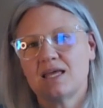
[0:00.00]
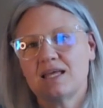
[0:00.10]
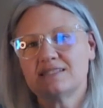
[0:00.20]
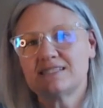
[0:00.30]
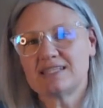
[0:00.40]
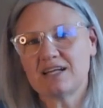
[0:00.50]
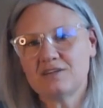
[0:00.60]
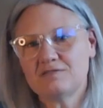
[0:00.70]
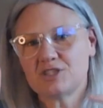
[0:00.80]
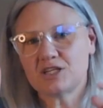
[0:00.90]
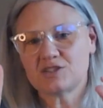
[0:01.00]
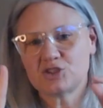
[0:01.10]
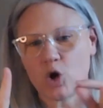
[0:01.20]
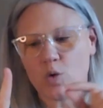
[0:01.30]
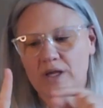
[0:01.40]
instead of
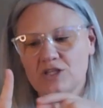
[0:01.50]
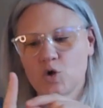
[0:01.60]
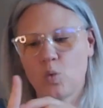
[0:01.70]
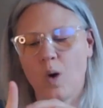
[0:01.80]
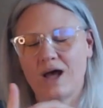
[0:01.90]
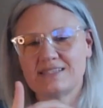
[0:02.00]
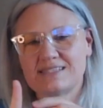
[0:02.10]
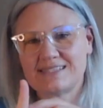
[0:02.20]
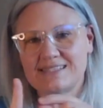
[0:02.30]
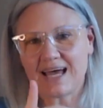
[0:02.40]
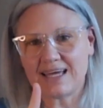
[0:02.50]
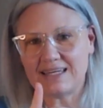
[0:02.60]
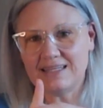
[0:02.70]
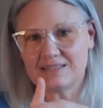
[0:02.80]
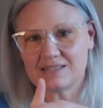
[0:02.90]
just going to one
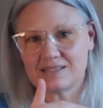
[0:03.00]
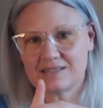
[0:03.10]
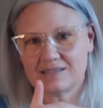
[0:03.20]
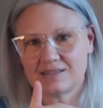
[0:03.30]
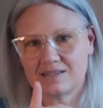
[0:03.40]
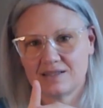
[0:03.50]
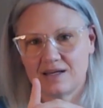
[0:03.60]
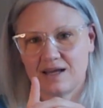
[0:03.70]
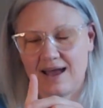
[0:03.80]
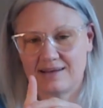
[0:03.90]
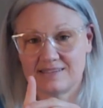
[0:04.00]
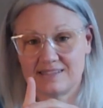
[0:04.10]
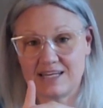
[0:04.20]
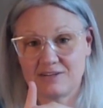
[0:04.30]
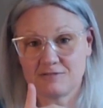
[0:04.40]
site, as
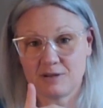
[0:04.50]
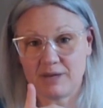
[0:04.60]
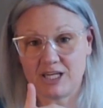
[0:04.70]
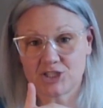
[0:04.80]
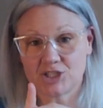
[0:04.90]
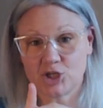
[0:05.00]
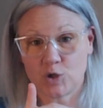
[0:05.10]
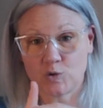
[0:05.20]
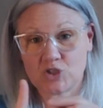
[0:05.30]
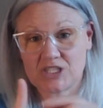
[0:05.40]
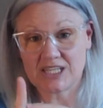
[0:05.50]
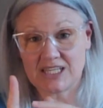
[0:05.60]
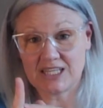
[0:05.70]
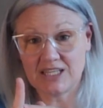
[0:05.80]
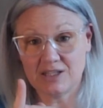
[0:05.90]
the inflammation goes to
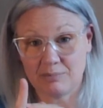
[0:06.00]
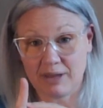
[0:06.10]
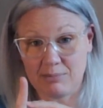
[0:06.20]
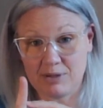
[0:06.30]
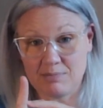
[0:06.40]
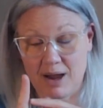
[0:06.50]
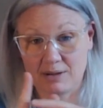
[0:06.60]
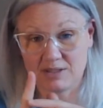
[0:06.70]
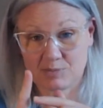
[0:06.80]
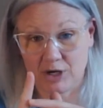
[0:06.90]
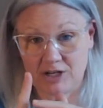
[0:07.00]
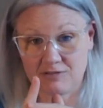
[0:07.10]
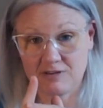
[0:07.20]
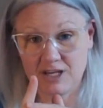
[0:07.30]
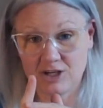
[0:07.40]
heal maybe my sprained
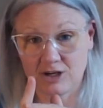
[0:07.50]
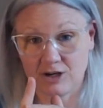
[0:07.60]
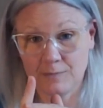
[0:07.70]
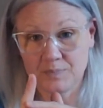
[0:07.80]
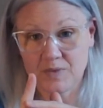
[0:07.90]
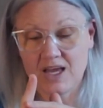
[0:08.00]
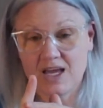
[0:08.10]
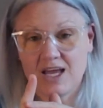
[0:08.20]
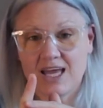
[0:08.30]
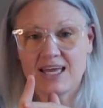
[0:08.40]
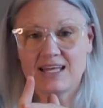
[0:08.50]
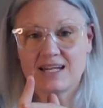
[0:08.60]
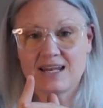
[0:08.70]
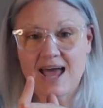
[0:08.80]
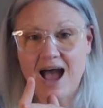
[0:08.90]
finger,
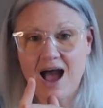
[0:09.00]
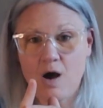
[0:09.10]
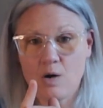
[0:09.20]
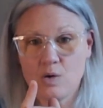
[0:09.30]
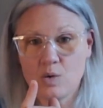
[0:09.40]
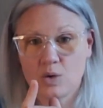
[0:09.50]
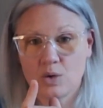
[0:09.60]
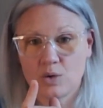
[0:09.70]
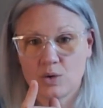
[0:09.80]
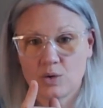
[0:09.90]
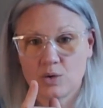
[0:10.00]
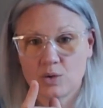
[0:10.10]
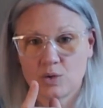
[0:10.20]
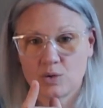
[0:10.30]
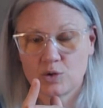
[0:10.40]
it now
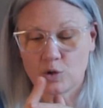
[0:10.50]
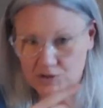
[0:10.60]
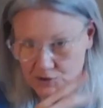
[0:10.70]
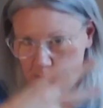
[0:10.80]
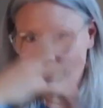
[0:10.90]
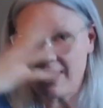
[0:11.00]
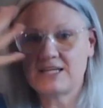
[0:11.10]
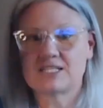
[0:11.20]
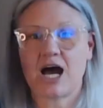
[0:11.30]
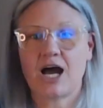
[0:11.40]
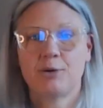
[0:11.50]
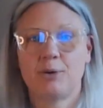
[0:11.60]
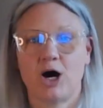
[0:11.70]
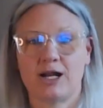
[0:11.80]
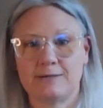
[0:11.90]
goes through my entire
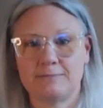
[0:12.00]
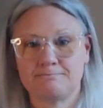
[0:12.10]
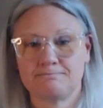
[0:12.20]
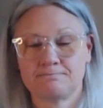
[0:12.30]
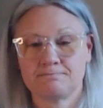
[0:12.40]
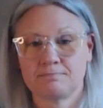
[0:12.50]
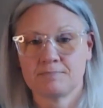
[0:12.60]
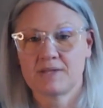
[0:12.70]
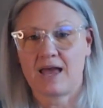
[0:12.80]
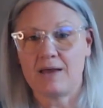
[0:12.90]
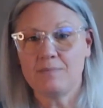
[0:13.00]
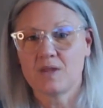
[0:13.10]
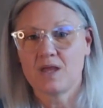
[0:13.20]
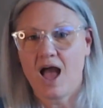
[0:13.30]
body, okay?